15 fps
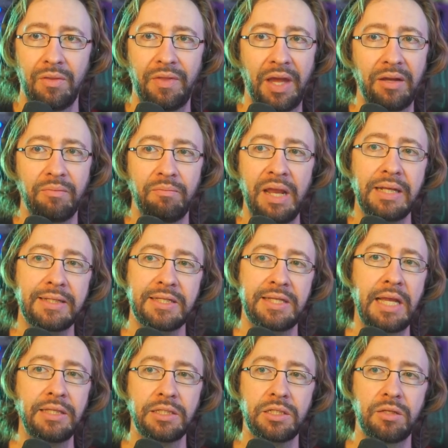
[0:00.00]
that makes
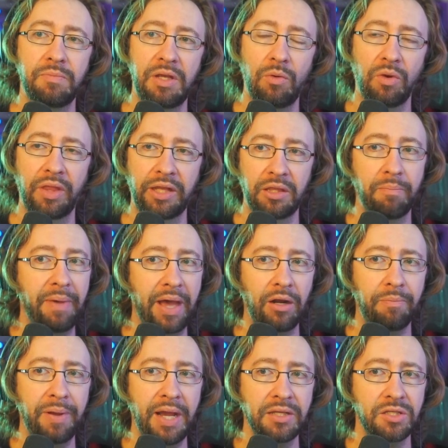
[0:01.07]
sense to me where like the
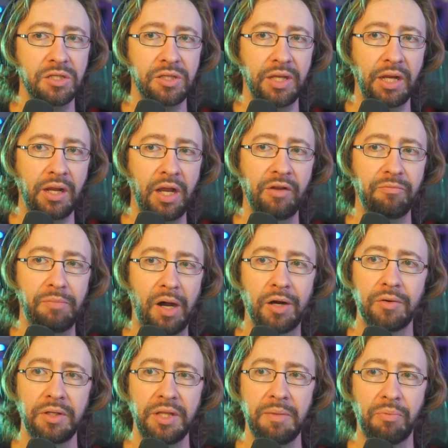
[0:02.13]
battle pass is like kind of
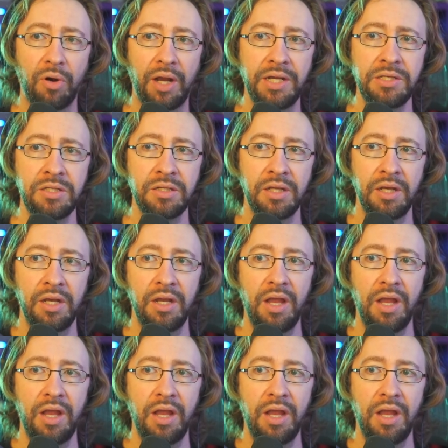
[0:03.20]
moderately priced